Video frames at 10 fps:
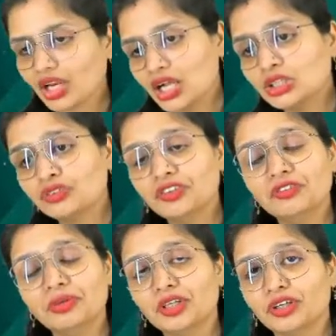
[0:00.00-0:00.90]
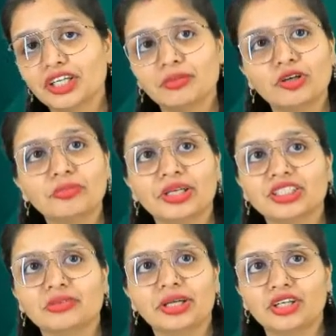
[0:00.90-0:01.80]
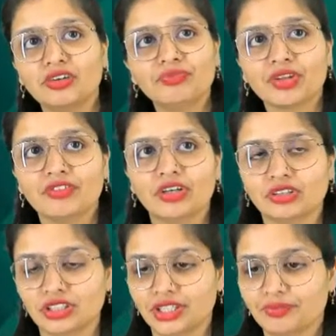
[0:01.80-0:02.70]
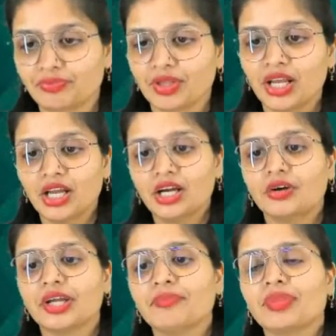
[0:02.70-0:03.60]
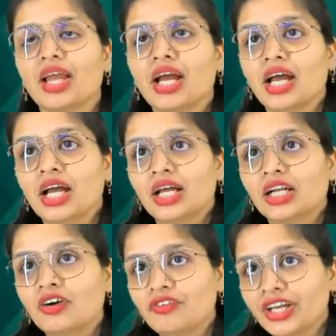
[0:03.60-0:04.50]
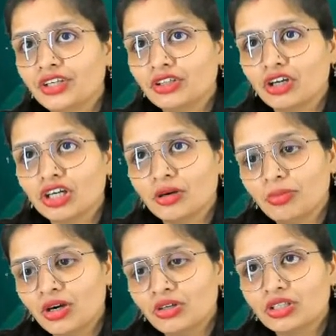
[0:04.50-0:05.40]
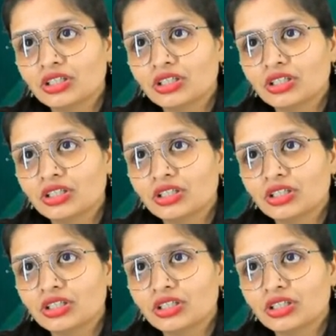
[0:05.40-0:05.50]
So, we will be talking about measurement of velocity. Okay, now when you talk about